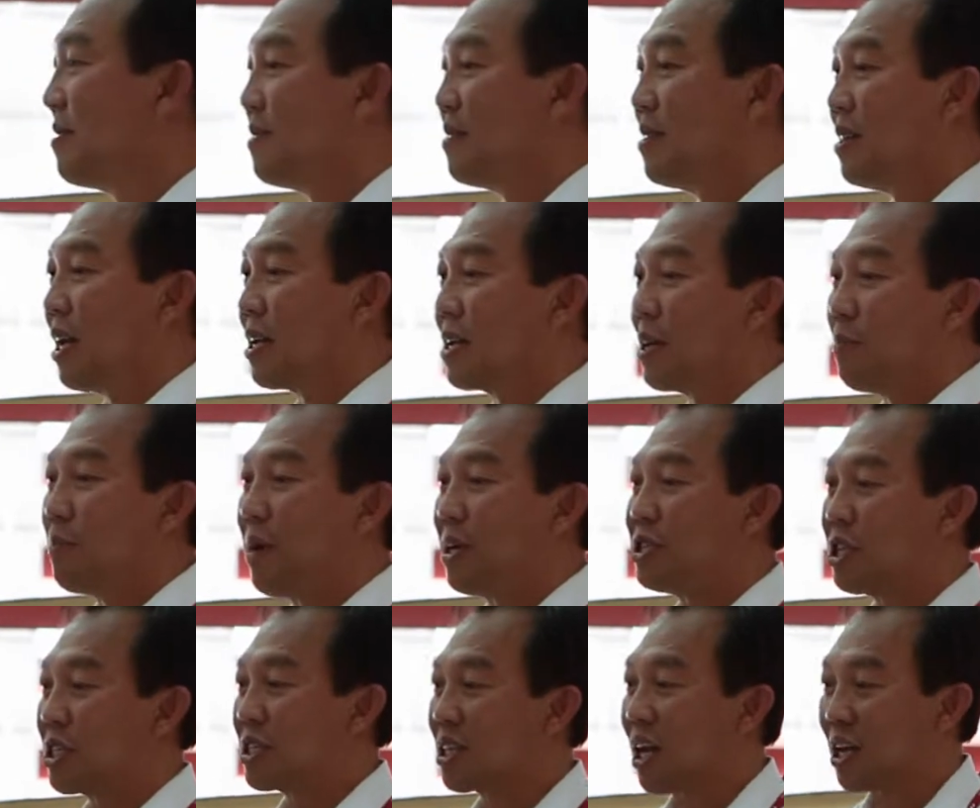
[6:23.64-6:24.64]
like the
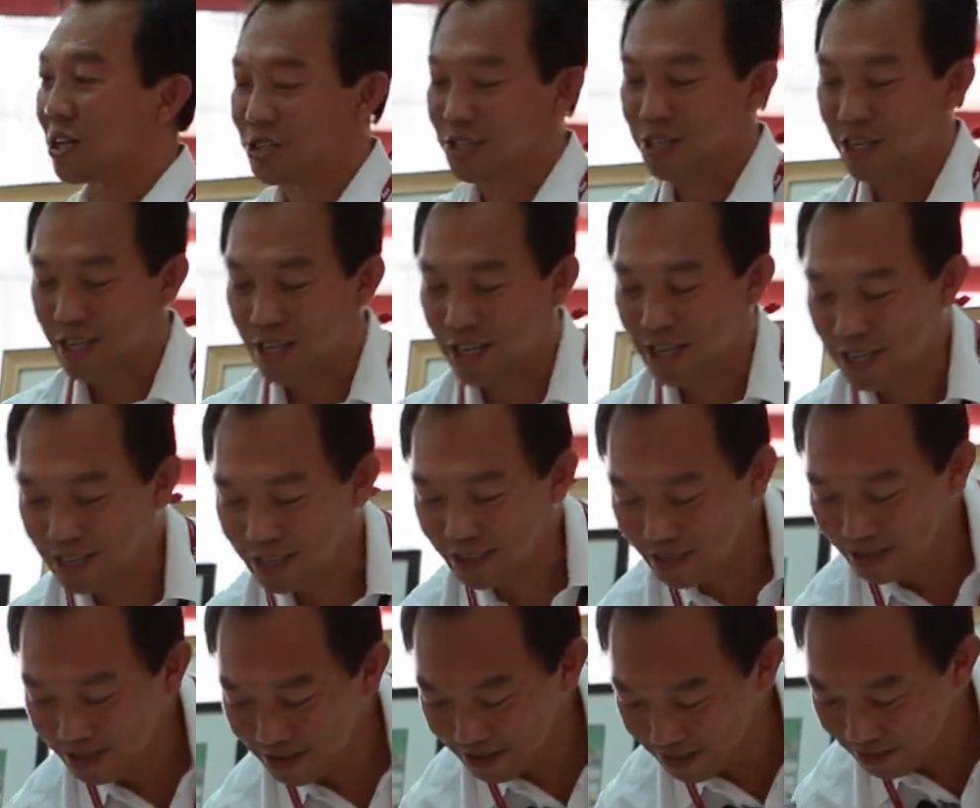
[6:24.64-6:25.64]
magic touch of that,
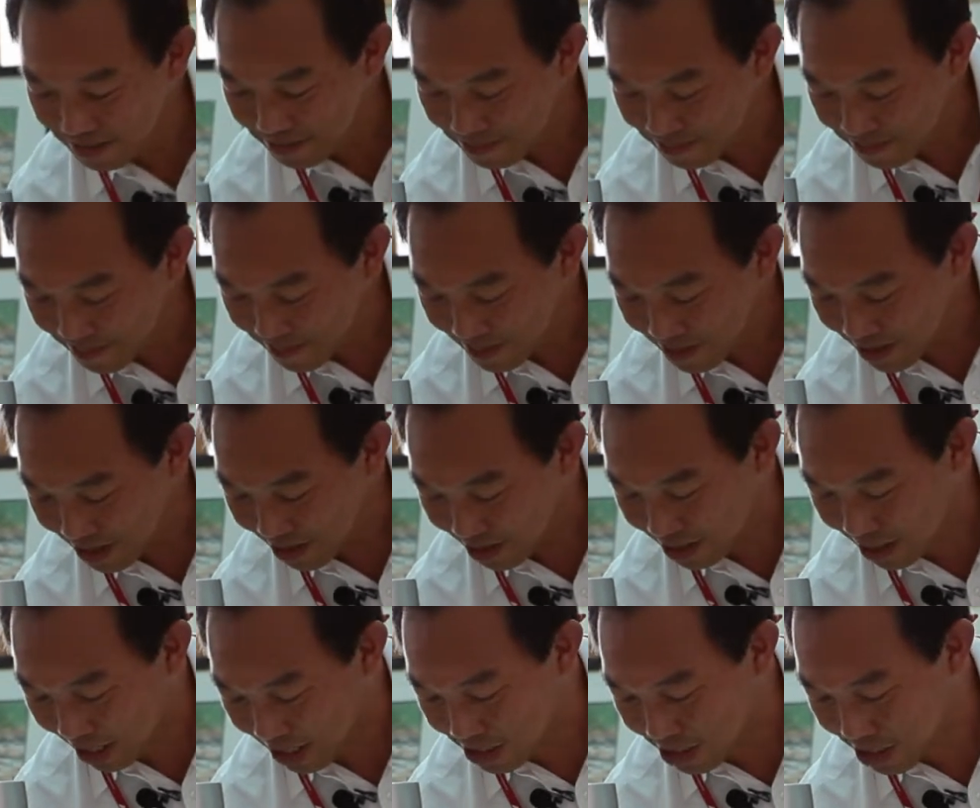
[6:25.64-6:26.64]

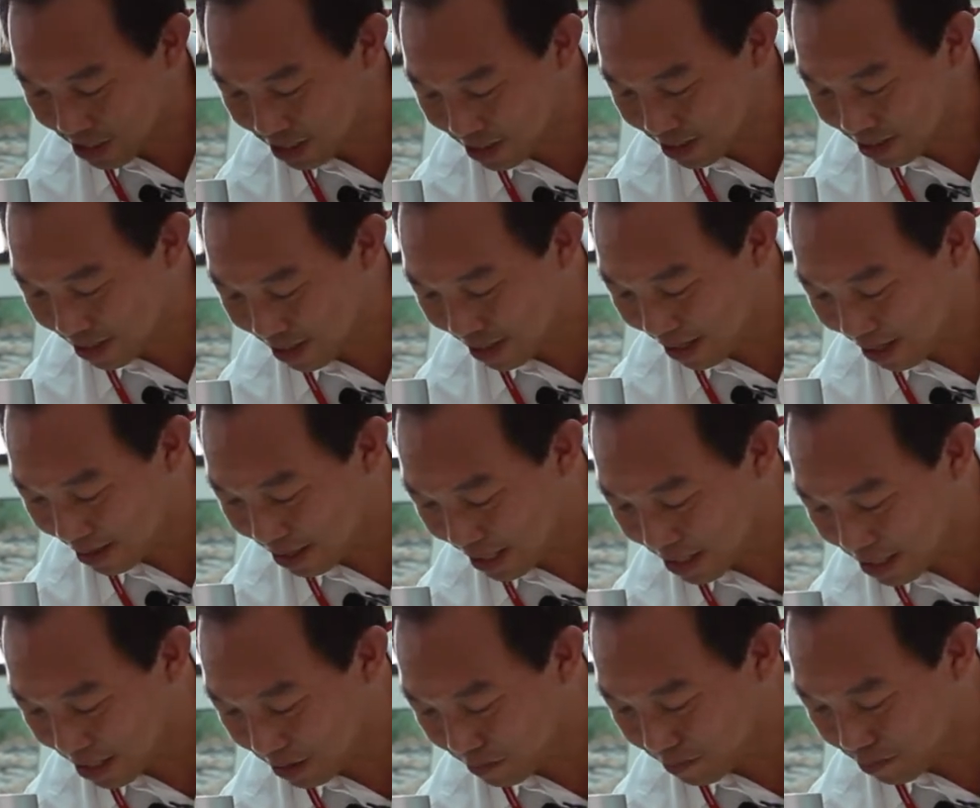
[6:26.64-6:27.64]
touch it and
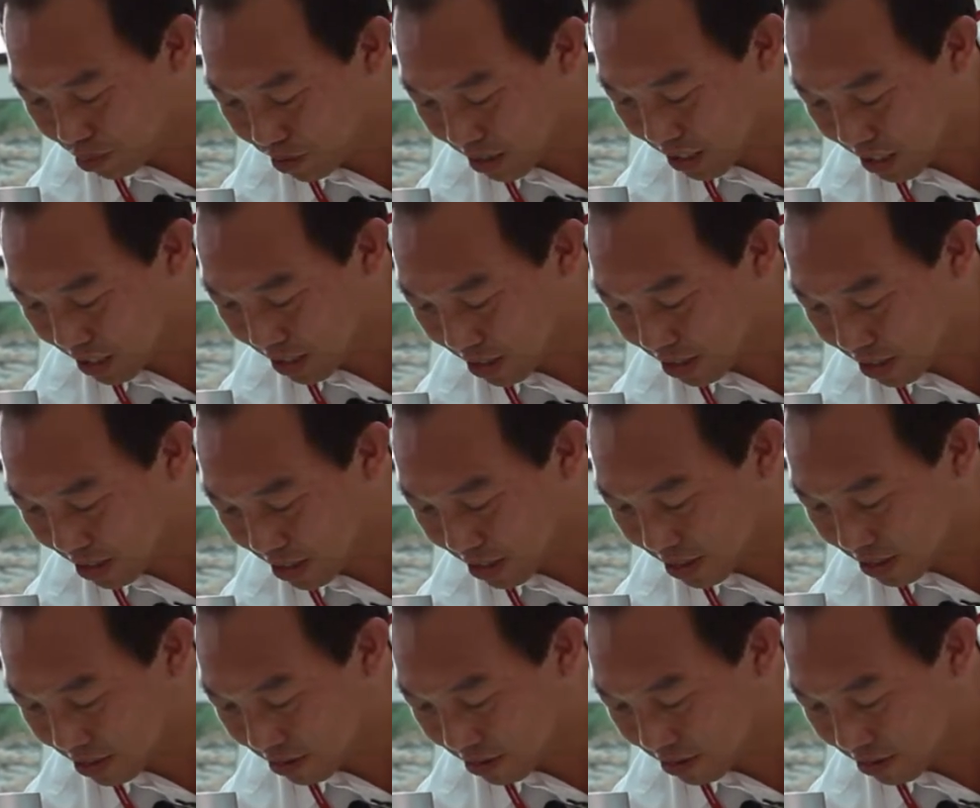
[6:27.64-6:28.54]
let it bleed in.